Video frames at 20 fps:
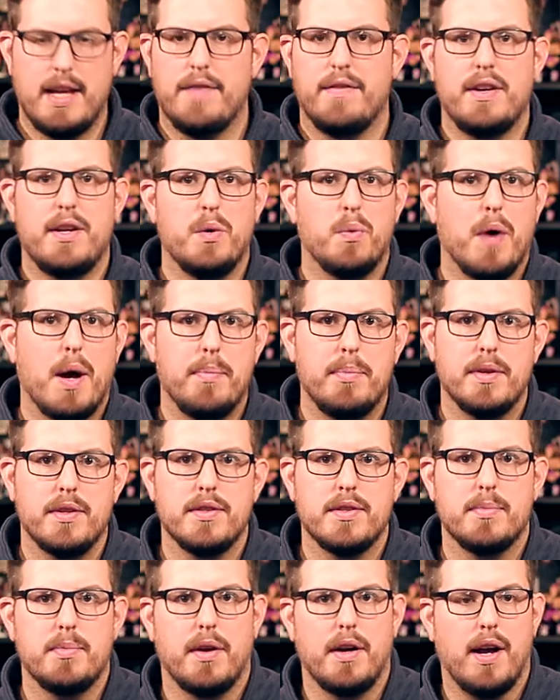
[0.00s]
have any
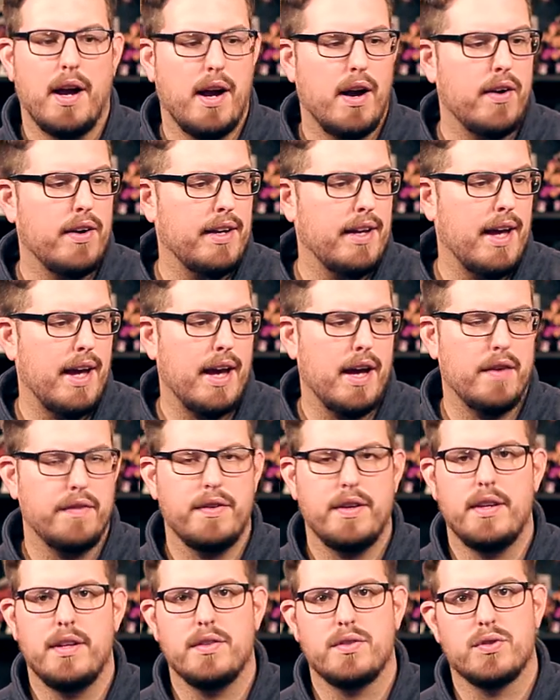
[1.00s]
weapons, but I already
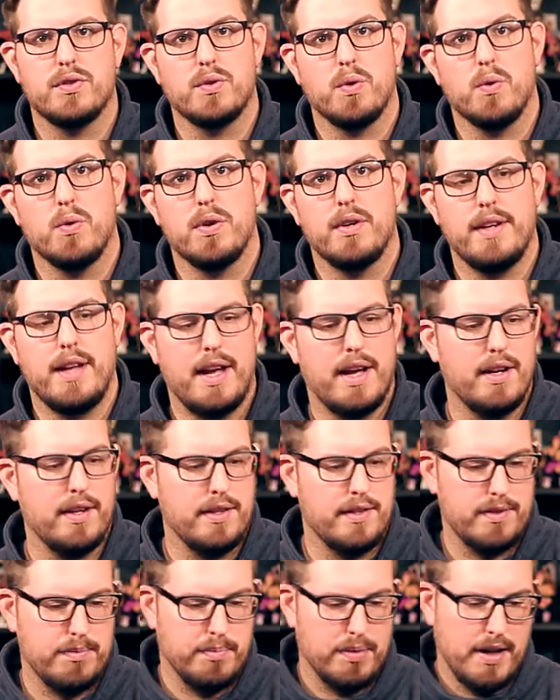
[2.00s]
have his sword and
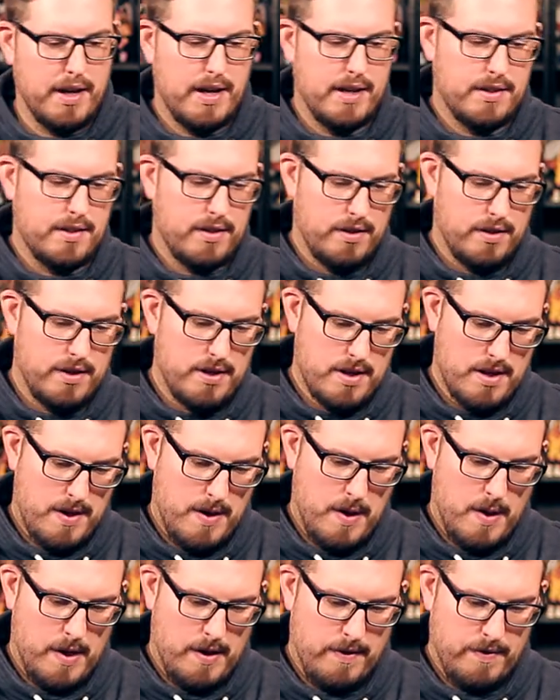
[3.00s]
his blaster,
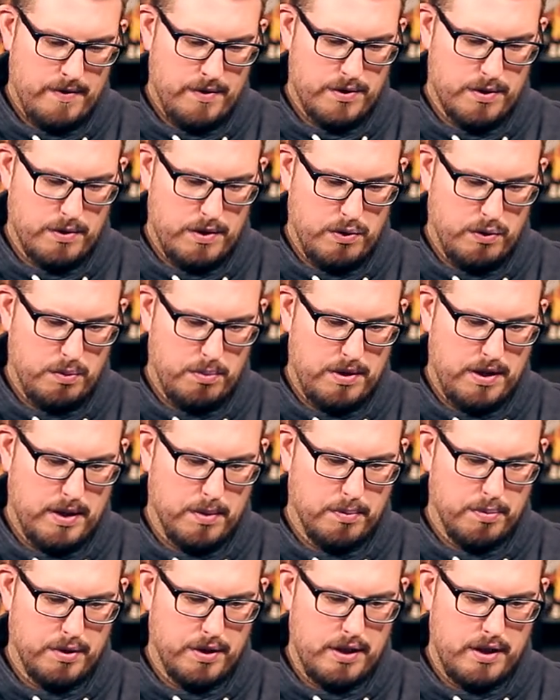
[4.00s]
so he will be
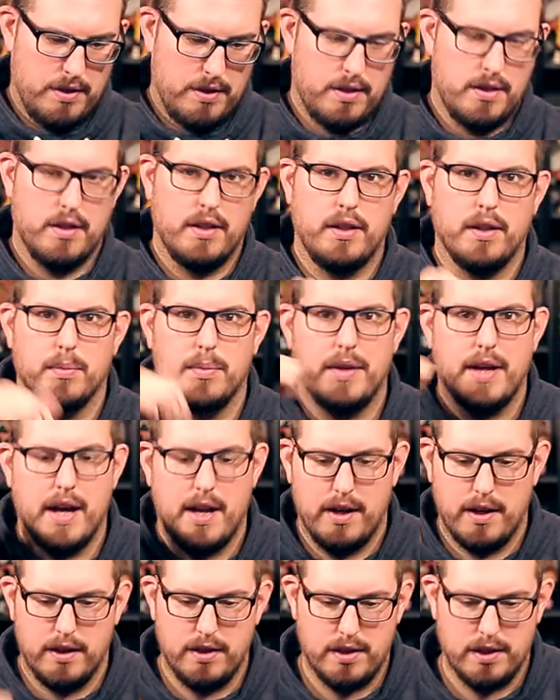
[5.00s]
complete and he'll be
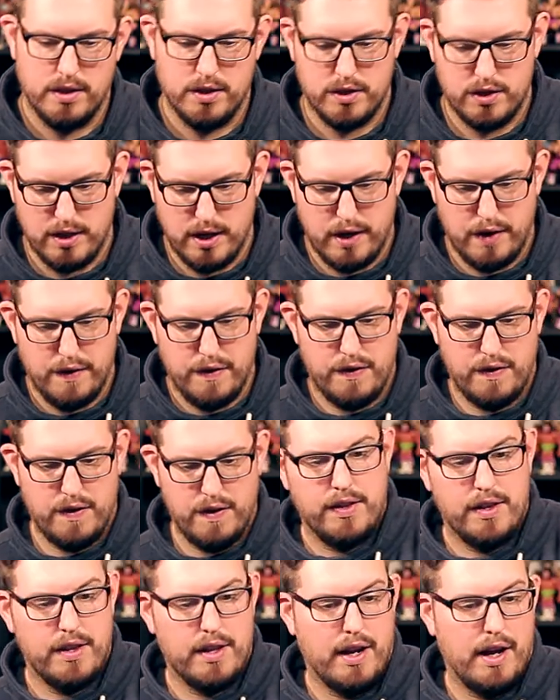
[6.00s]
heading to the shelf.
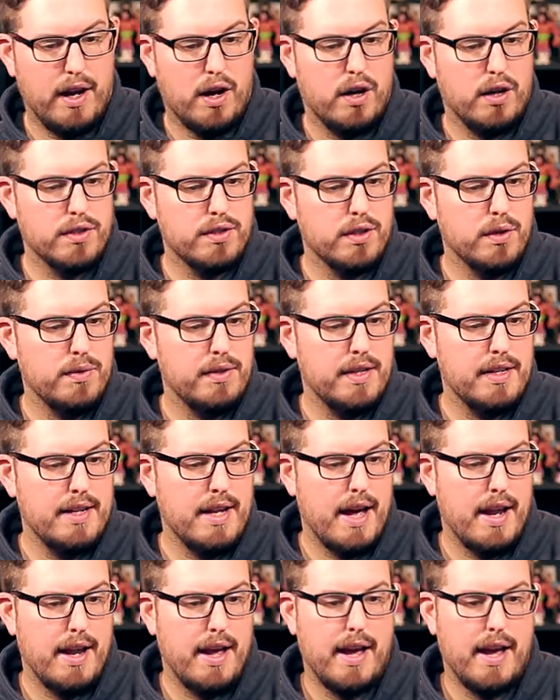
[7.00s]
And then I also did not